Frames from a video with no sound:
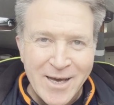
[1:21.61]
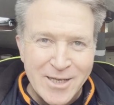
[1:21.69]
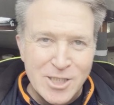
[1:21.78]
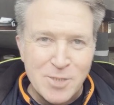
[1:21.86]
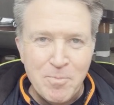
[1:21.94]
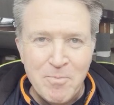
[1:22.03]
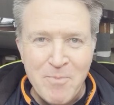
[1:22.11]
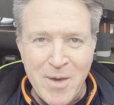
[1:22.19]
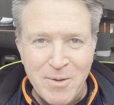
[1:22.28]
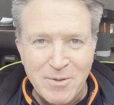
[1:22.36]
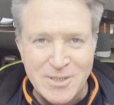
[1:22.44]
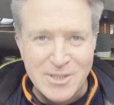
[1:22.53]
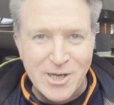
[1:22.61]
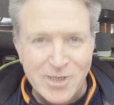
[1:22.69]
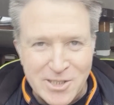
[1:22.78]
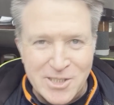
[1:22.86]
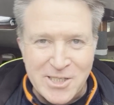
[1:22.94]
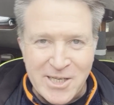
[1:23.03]
I just met
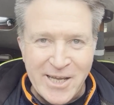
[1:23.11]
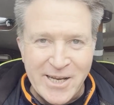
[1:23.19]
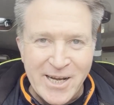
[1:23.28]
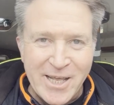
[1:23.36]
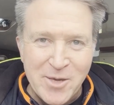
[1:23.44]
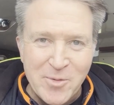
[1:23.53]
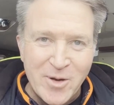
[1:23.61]
Duncan Skingley,